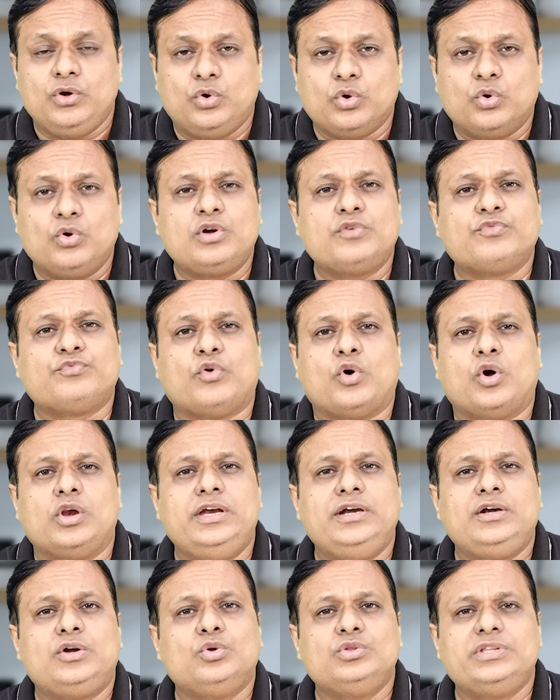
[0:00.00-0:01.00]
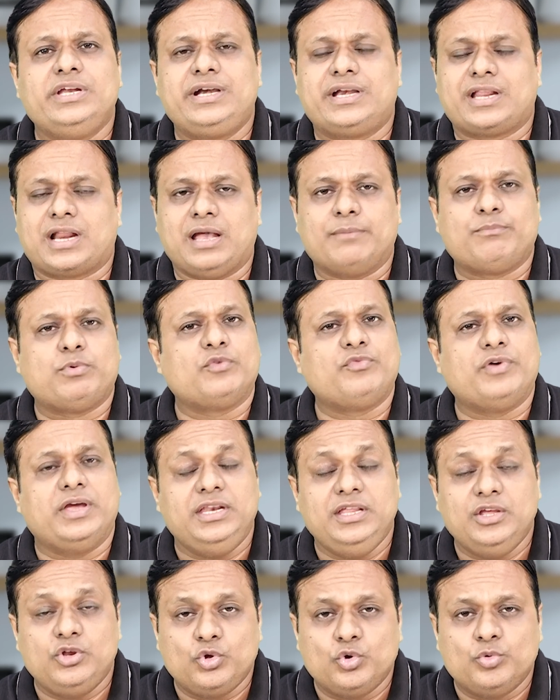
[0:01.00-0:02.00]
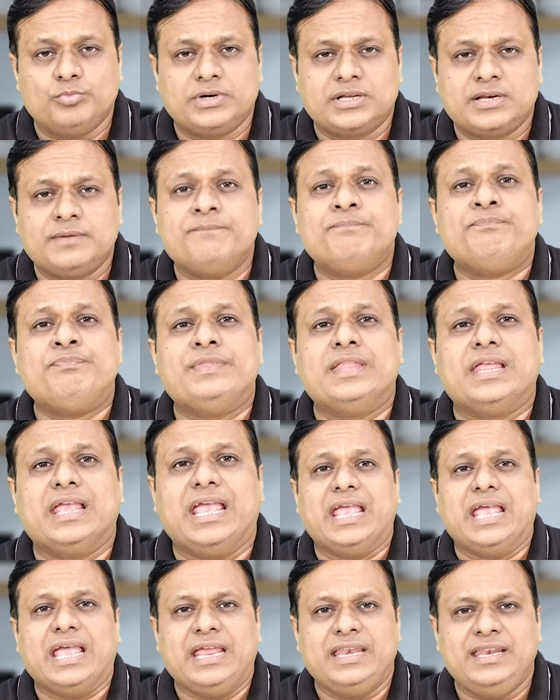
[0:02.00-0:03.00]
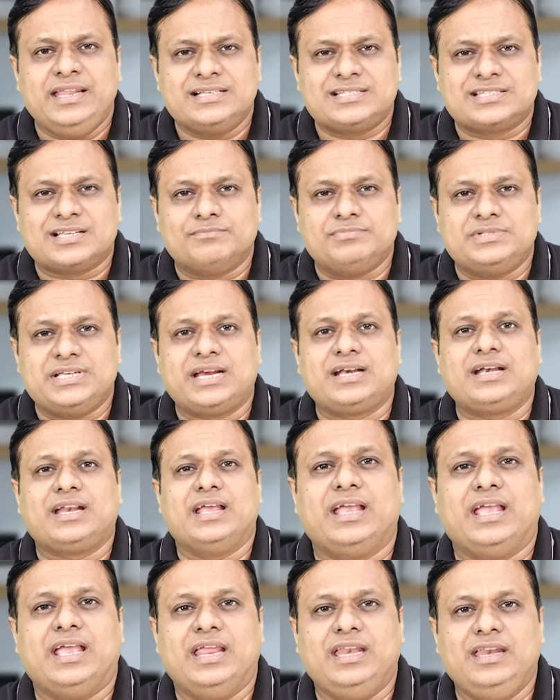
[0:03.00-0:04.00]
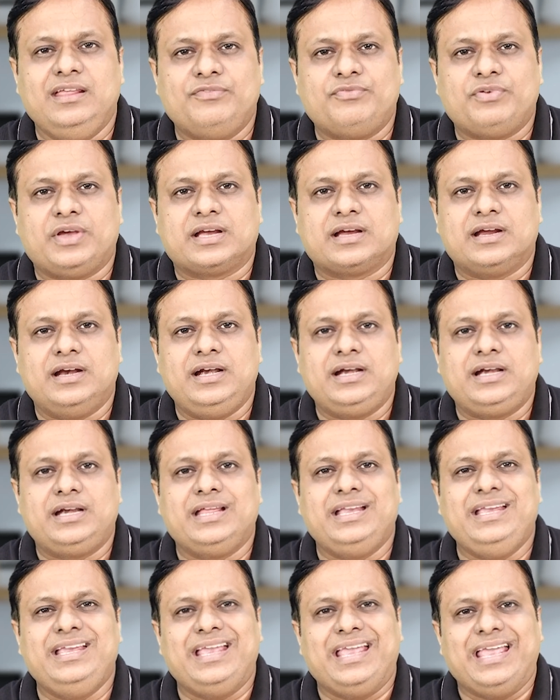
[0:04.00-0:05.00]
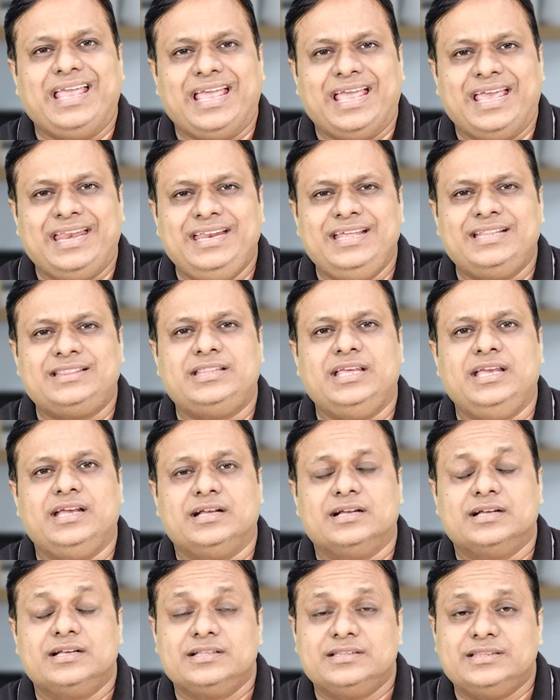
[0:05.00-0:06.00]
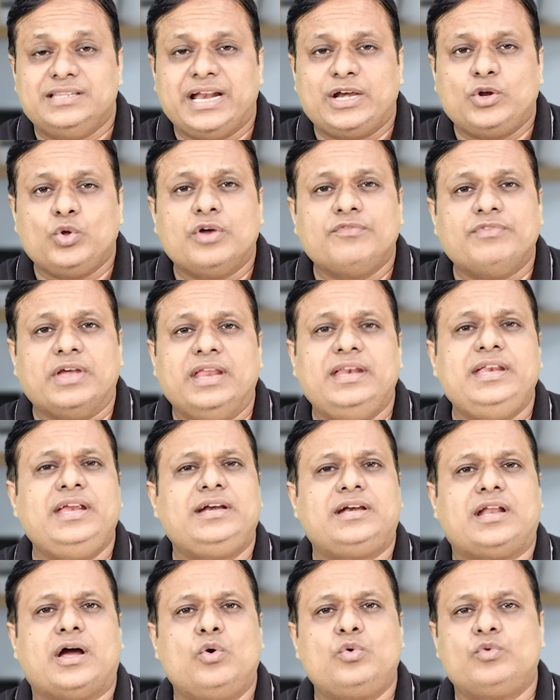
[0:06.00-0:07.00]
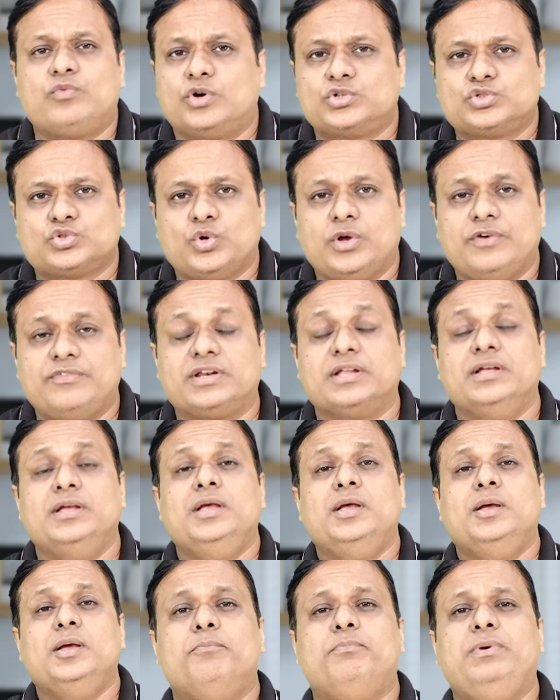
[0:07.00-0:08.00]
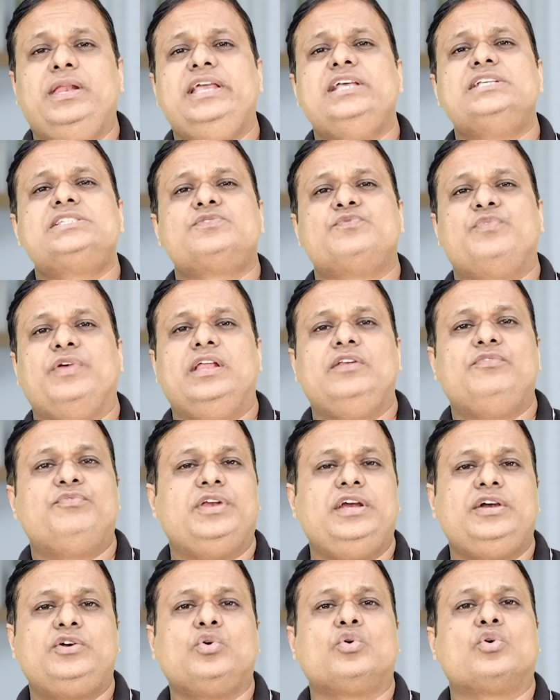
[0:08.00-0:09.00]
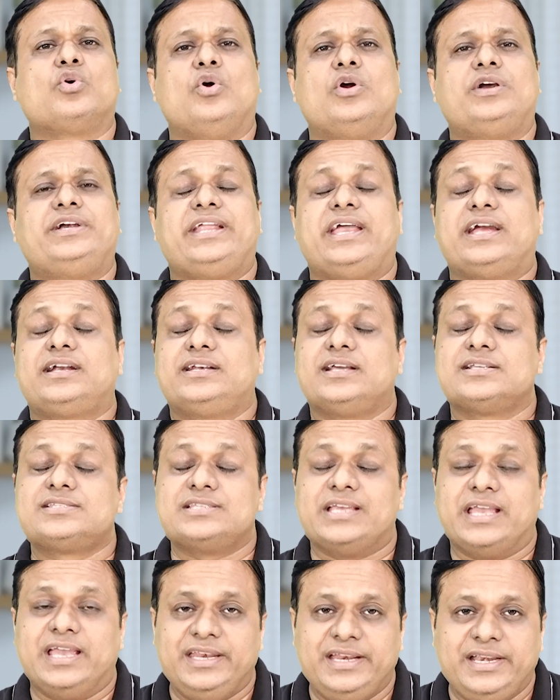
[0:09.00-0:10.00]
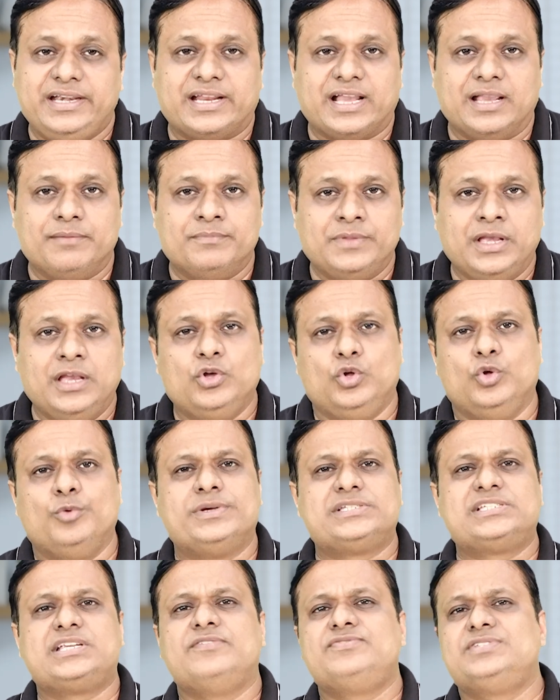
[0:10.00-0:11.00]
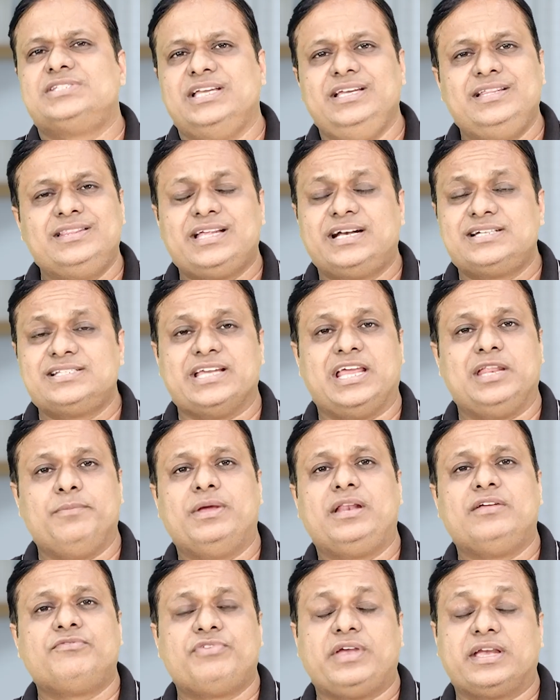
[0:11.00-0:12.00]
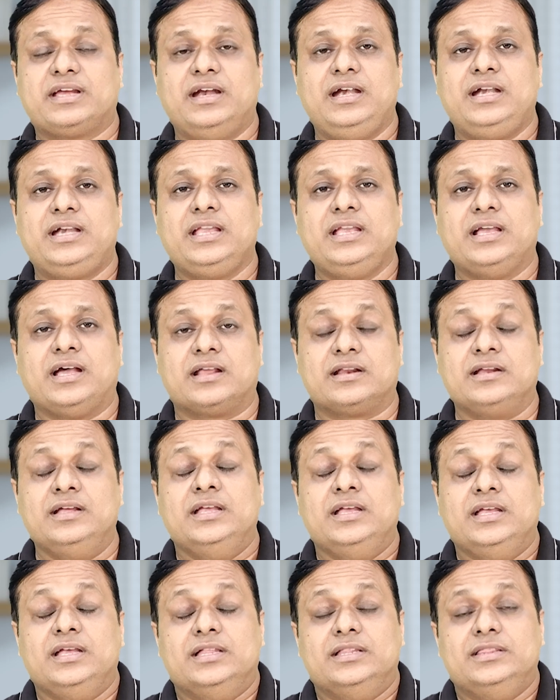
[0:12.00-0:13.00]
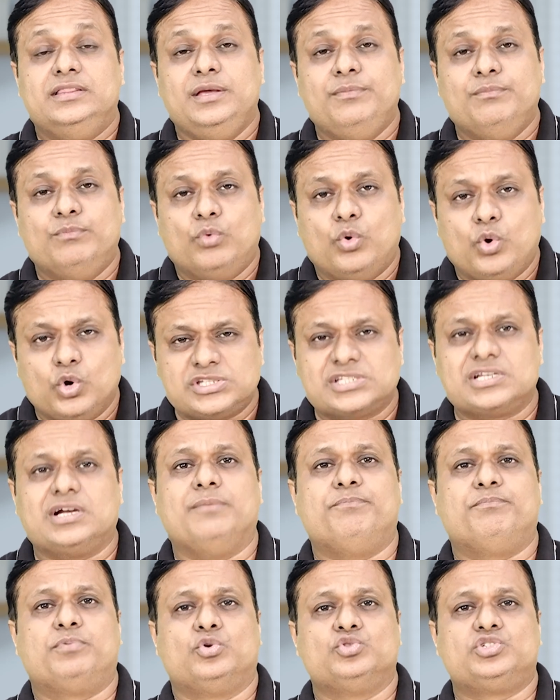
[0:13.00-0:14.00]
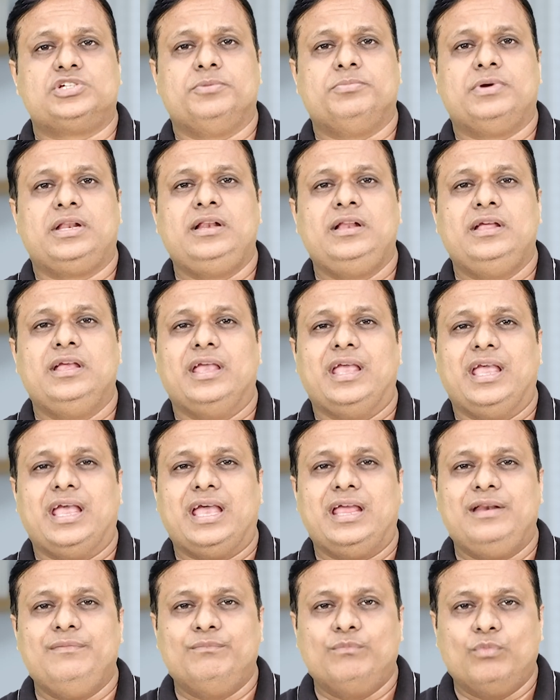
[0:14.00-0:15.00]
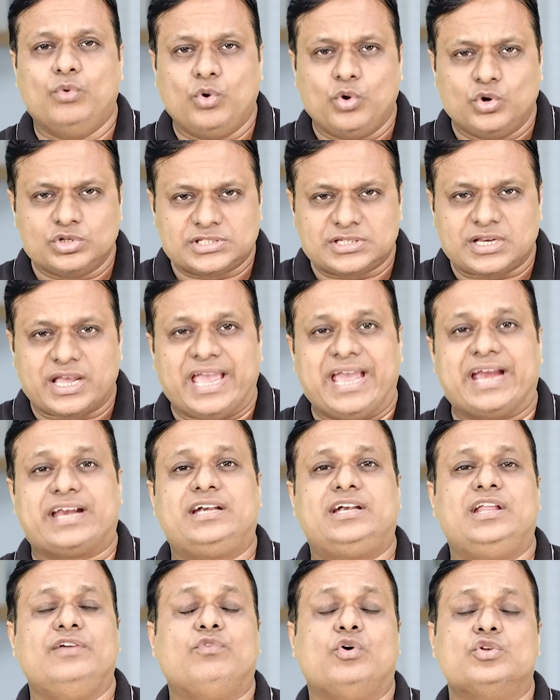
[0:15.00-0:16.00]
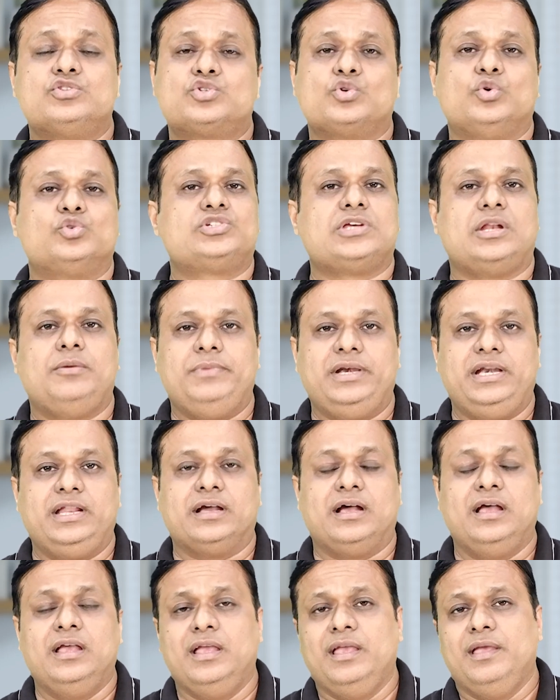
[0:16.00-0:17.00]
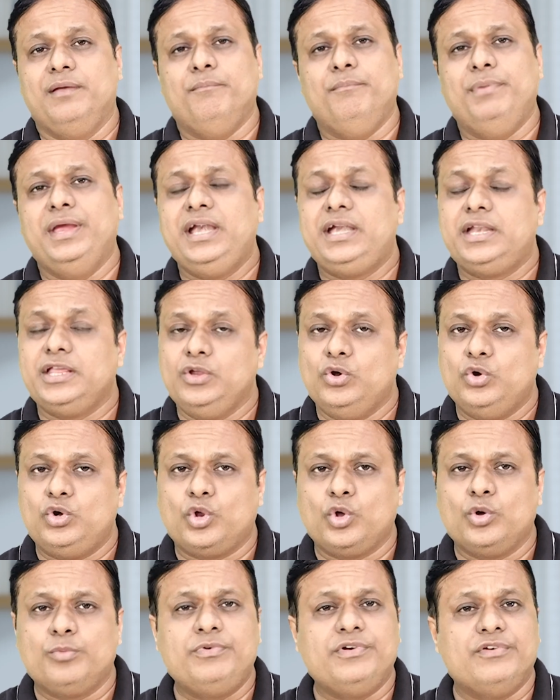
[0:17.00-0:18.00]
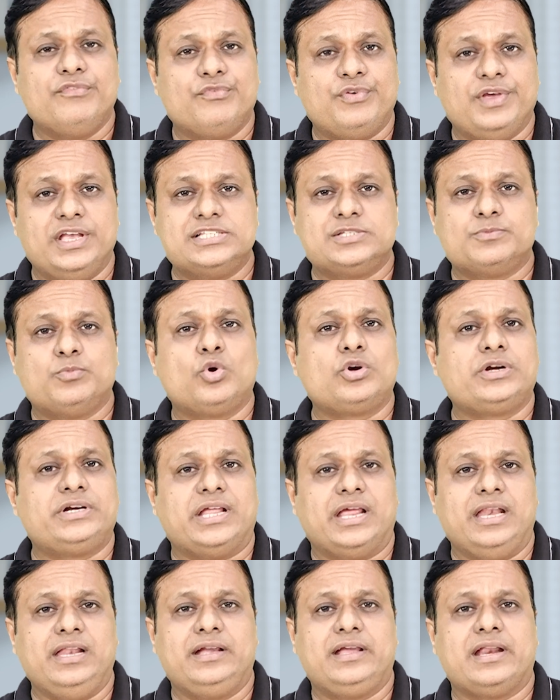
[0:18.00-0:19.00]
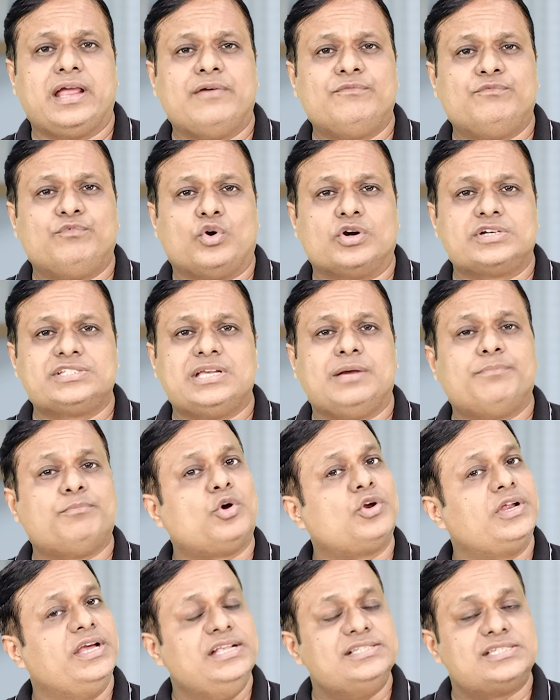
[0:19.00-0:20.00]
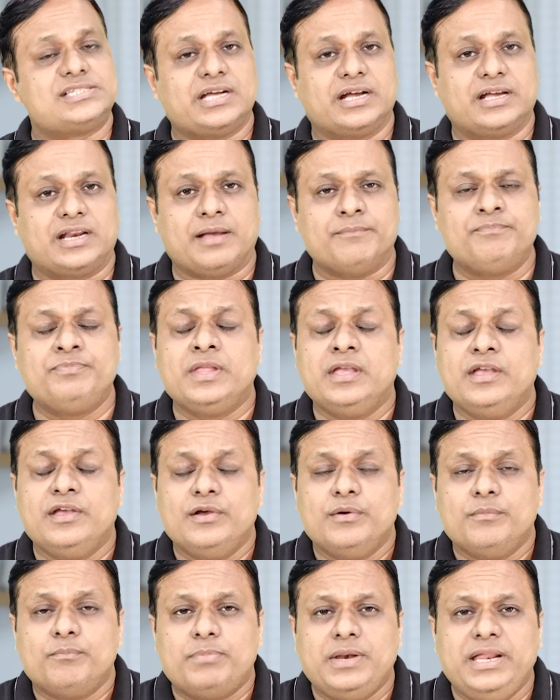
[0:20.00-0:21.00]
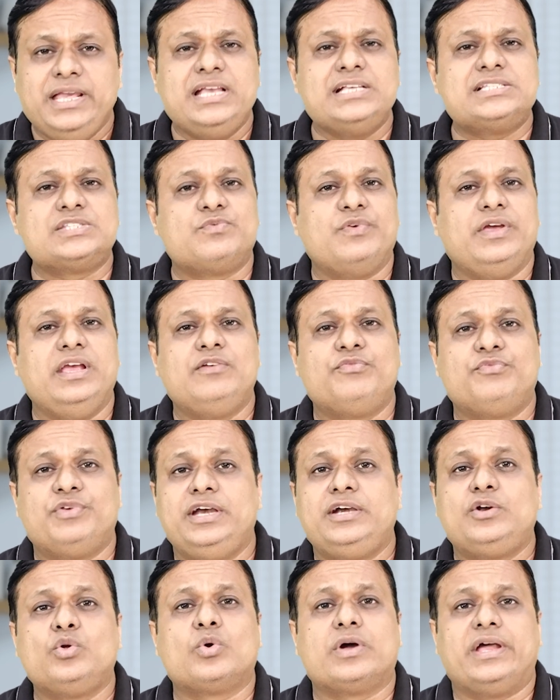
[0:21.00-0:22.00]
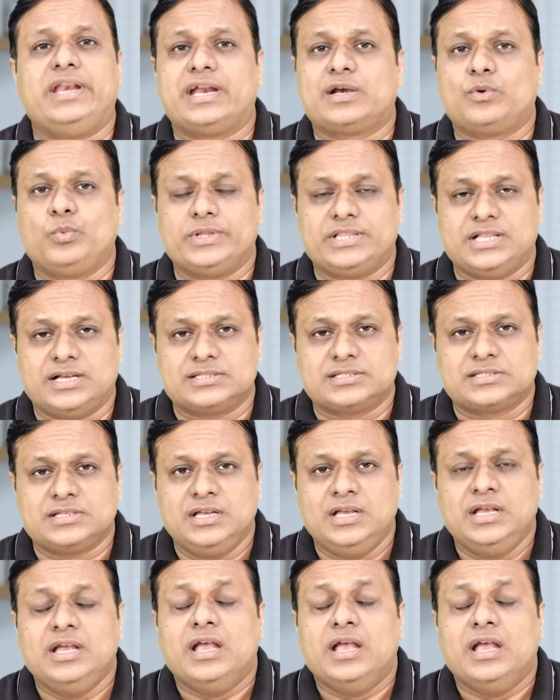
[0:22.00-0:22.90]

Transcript: Don't fall into the trap of any rumor, any subject, any faculty, anything that you have any doubt whatsoever. Please feel free to contact us anytime. You must have seen that Cerebellum faculty are the most approachable and most active on social media, be it YouTube, Facebook, Telegram, WhatsApp or Instagram. Please feel free to connect with us.